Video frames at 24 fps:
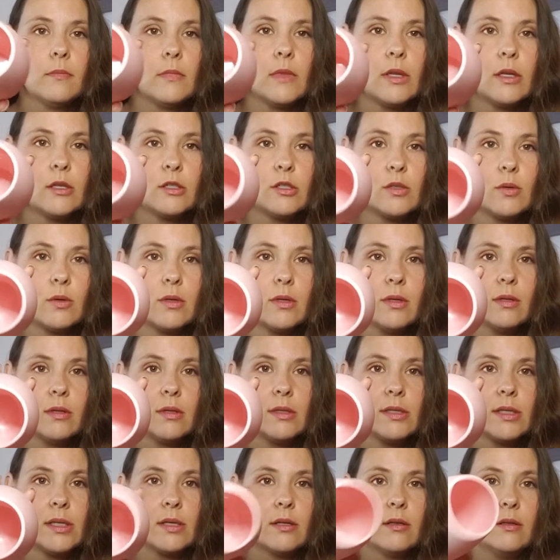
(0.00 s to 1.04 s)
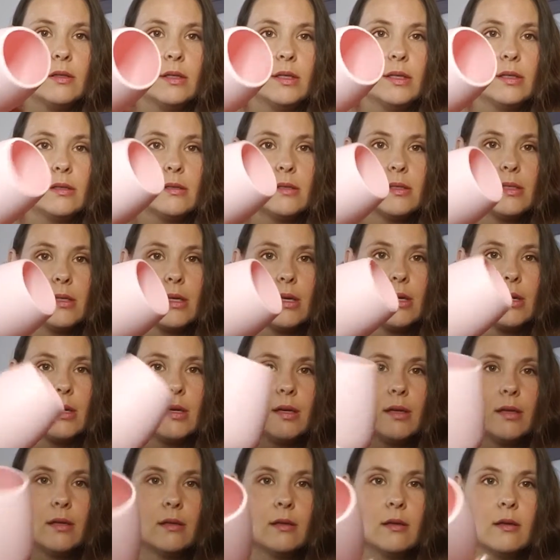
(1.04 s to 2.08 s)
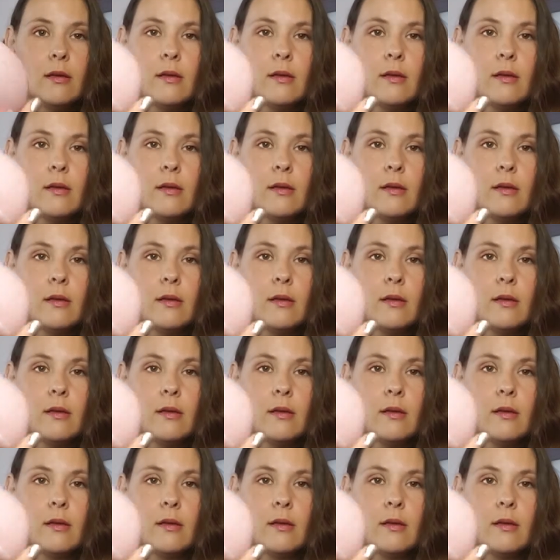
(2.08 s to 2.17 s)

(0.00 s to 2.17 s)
Here's what it looks like on the inside.